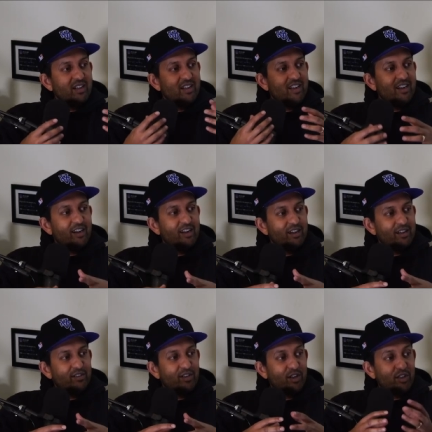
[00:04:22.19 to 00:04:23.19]
uh,
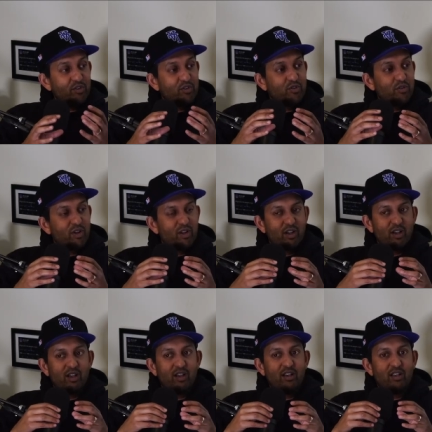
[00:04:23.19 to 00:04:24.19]
a Uk- uh,
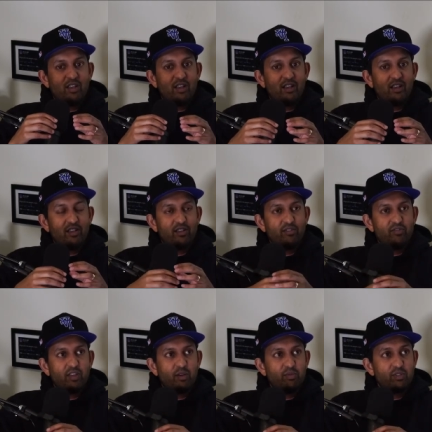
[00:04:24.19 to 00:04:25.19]
uh, uh,
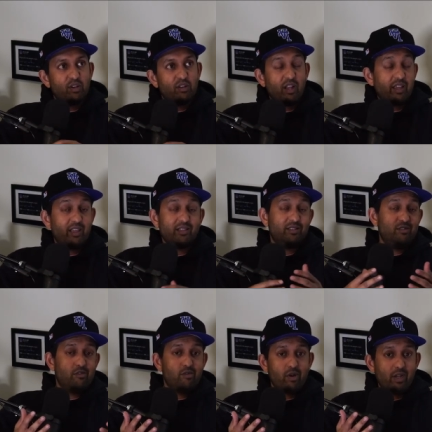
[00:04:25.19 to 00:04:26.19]
that was on I guess
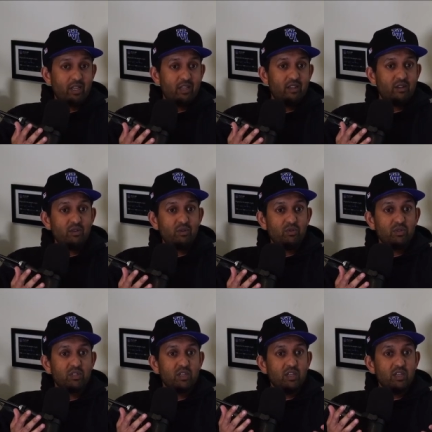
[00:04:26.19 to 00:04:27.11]
Ukrainian news